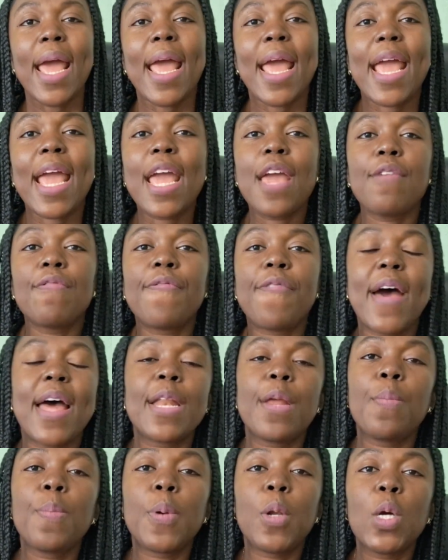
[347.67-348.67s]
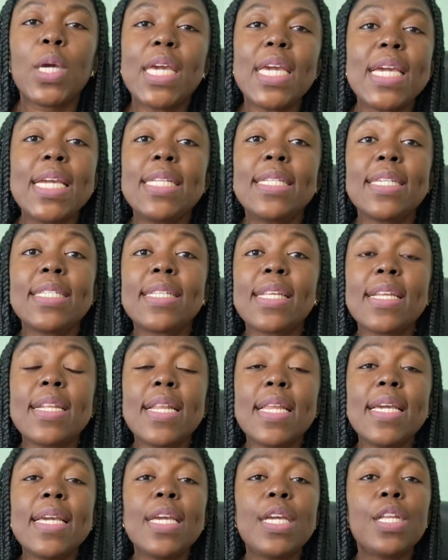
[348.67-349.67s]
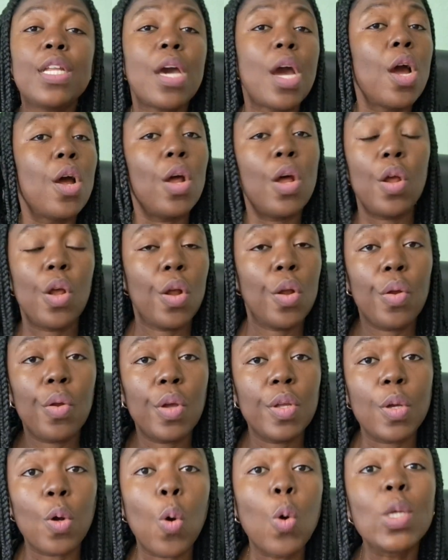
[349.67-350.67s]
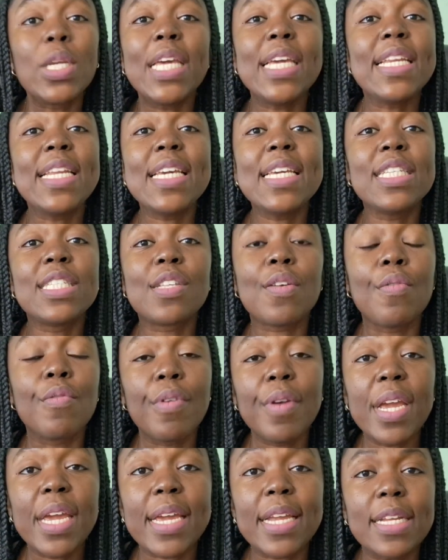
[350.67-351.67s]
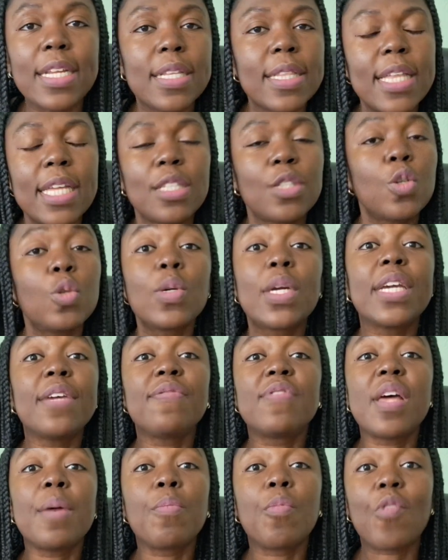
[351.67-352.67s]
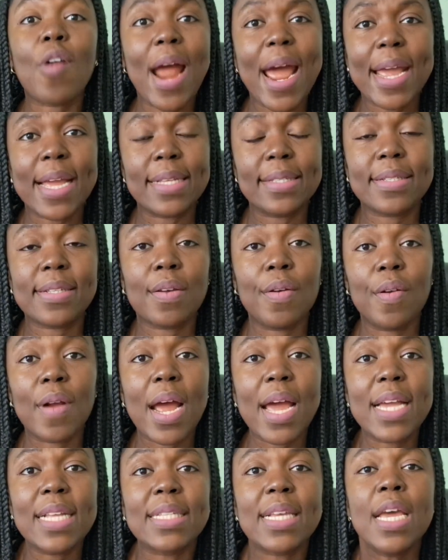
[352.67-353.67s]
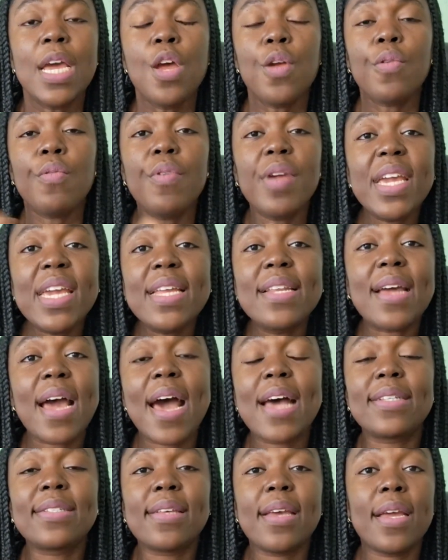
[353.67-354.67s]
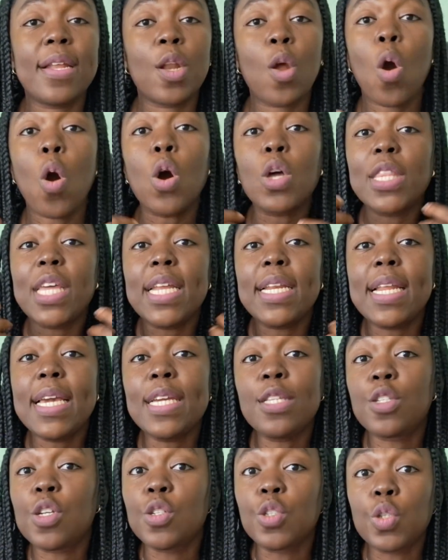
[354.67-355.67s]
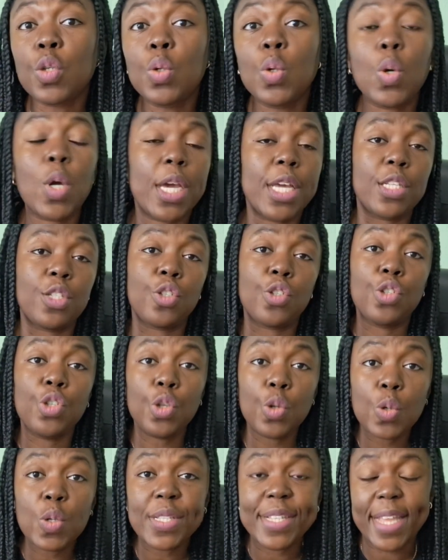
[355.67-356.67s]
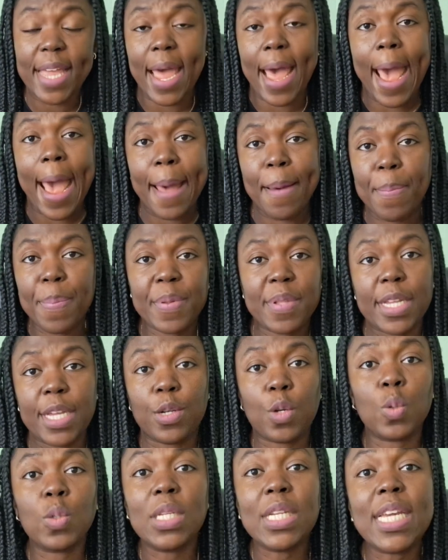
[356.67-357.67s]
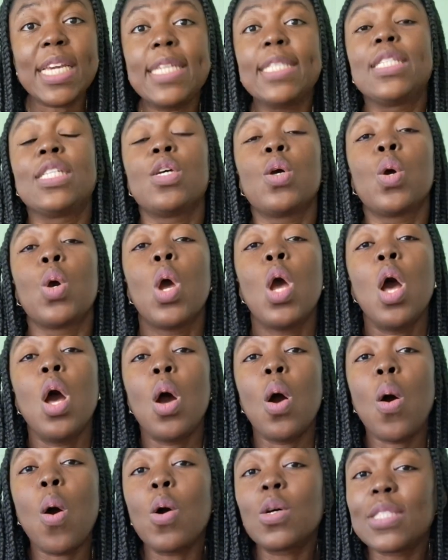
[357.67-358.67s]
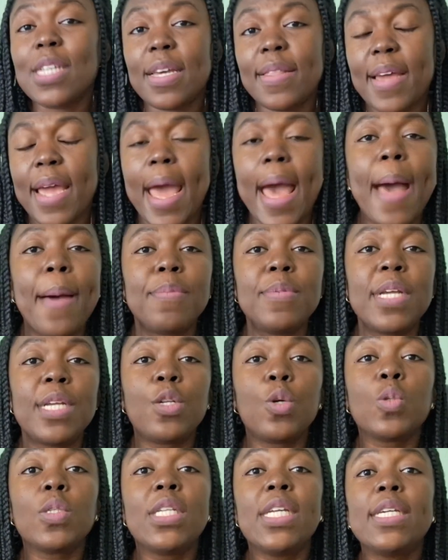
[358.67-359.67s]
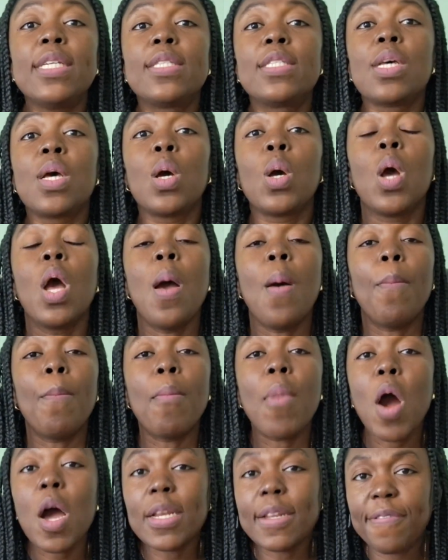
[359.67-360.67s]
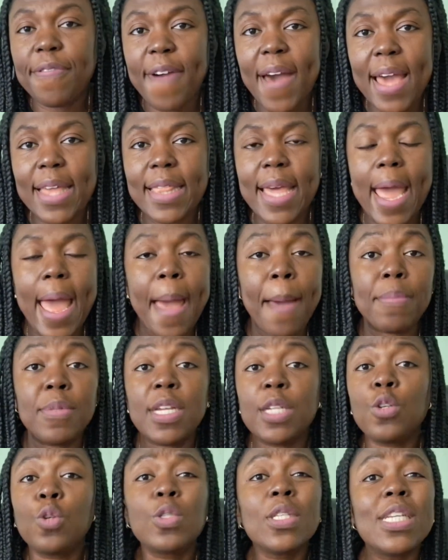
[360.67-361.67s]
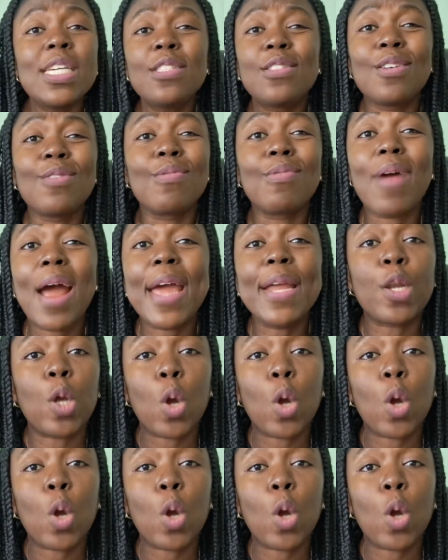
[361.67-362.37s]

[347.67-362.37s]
If an employee doesn't need, only needs read, then don't give them right? Read as in all they need to do is use the app. They don't need to alter the app. They don't need to modify the app. They don't need to write